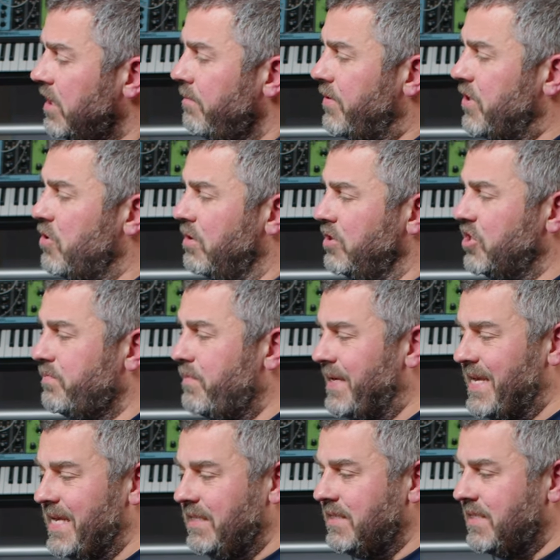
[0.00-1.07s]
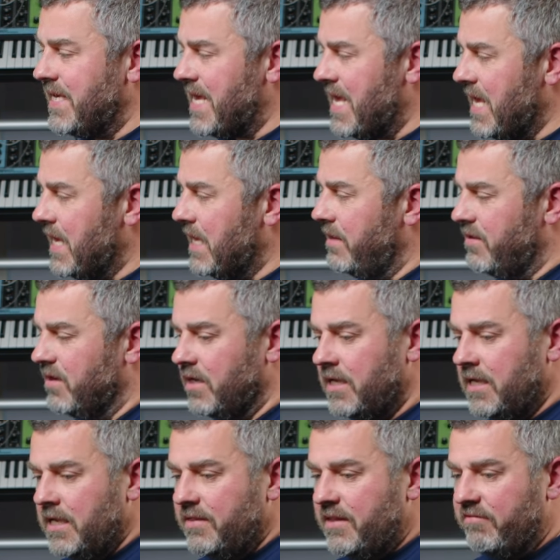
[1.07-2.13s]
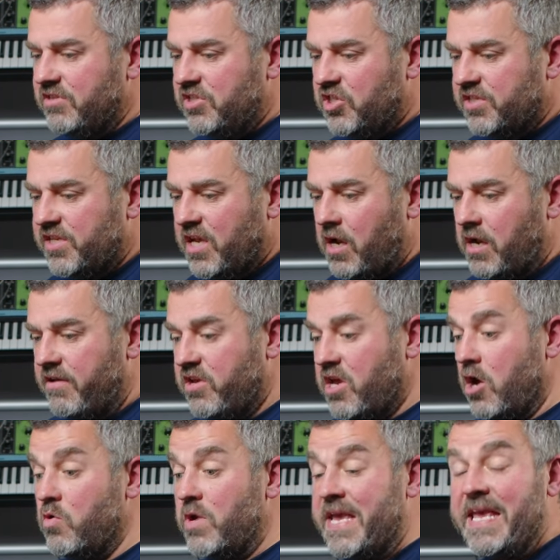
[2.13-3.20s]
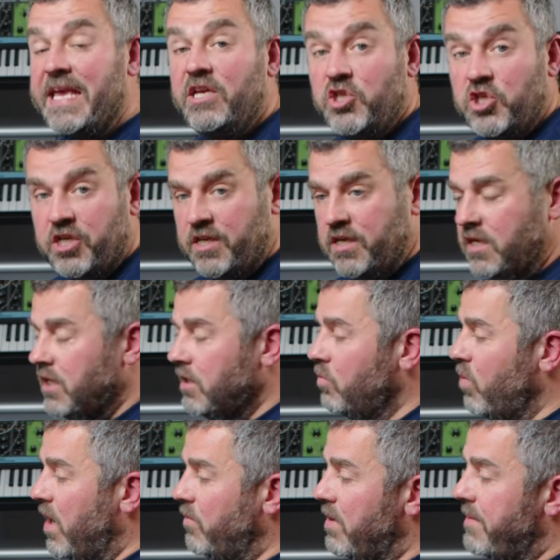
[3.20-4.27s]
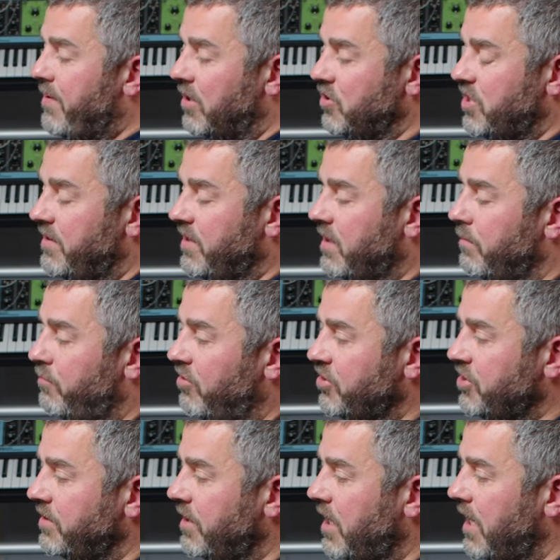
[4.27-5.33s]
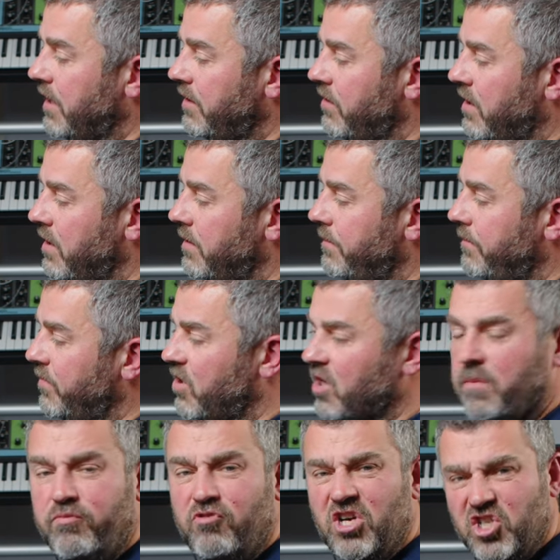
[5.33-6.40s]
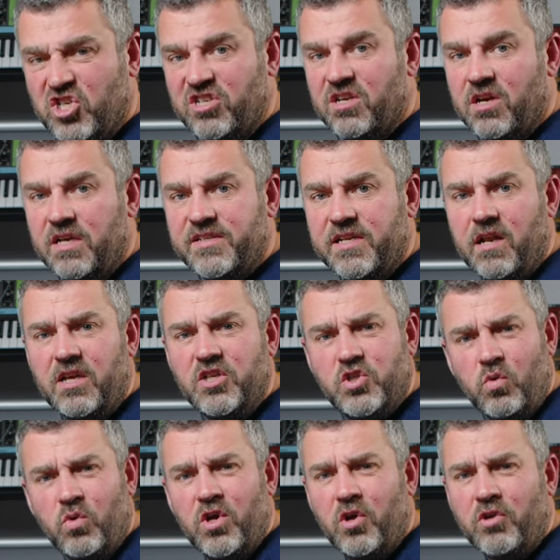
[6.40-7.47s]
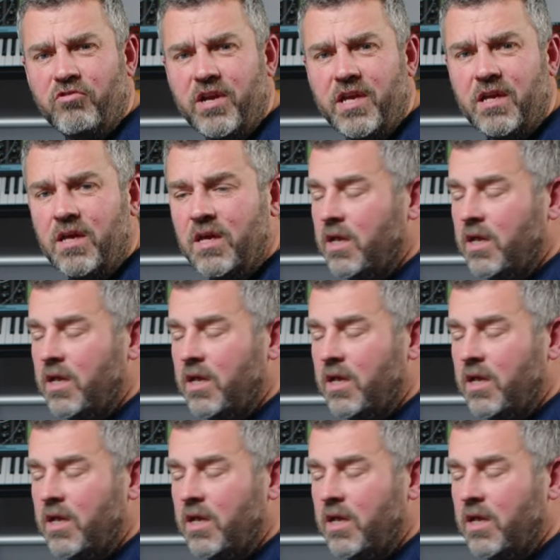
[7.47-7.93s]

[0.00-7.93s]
But you can just begin to hear that there is just a kind of cohesion when we punch in the compression. Uh, the, the, compression. I said it like Sean Connery.